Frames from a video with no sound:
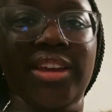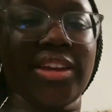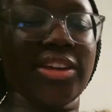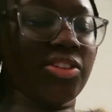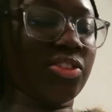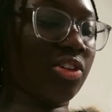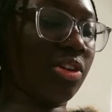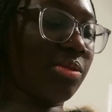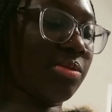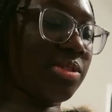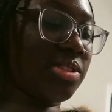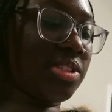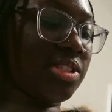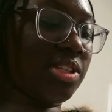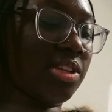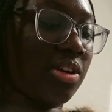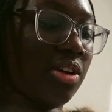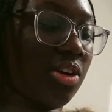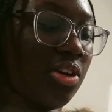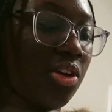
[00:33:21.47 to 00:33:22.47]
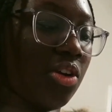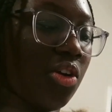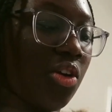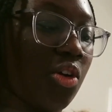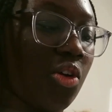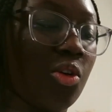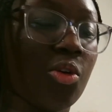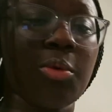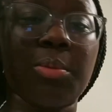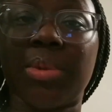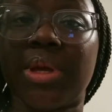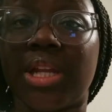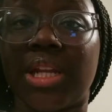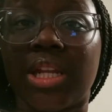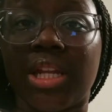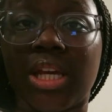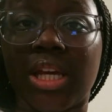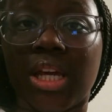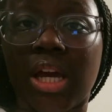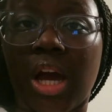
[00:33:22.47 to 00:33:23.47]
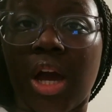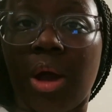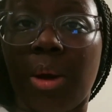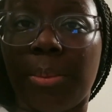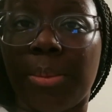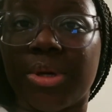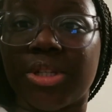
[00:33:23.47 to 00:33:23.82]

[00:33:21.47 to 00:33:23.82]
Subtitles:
And y'all see her open me up